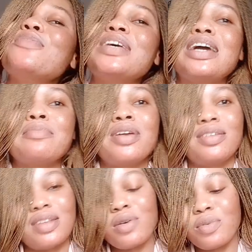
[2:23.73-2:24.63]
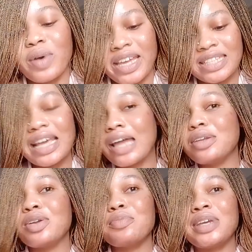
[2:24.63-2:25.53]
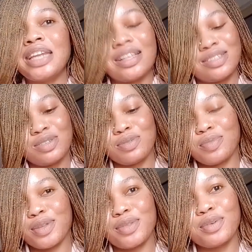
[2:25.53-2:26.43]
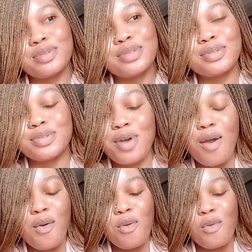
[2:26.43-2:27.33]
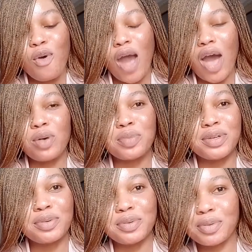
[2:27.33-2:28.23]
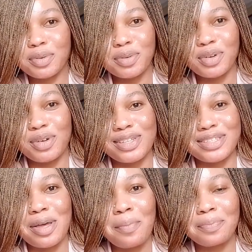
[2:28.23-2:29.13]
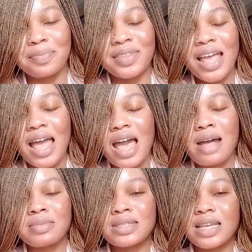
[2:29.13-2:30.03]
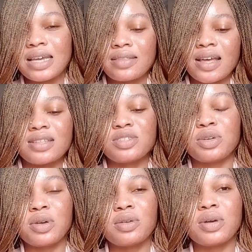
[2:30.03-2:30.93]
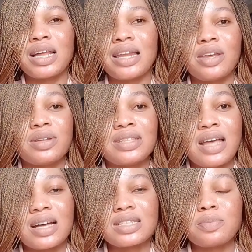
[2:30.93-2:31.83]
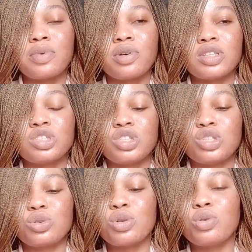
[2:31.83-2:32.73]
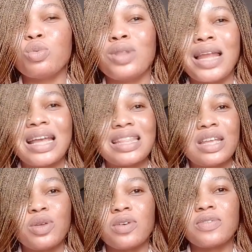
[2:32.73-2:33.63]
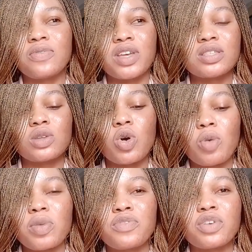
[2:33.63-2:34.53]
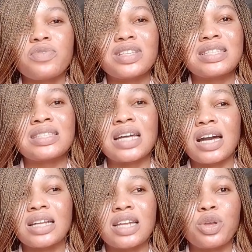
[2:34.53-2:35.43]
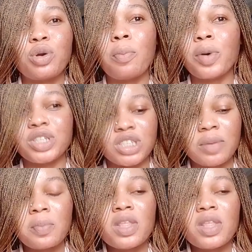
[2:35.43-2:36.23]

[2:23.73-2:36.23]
when I mean white, I do not mean that you'll be turned to albino or something i'm saying that you're going to clear your dark spots it's going to lighten your face up if your face is darker than your body